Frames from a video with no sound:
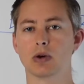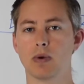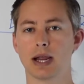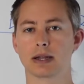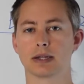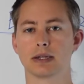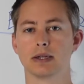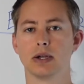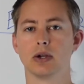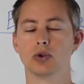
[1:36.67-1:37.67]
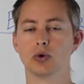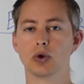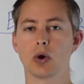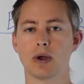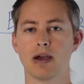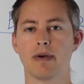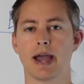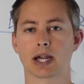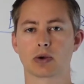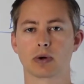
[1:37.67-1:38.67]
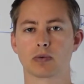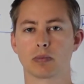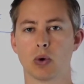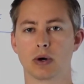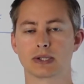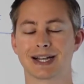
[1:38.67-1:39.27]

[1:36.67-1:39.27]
correctly, you don't have accurate reports.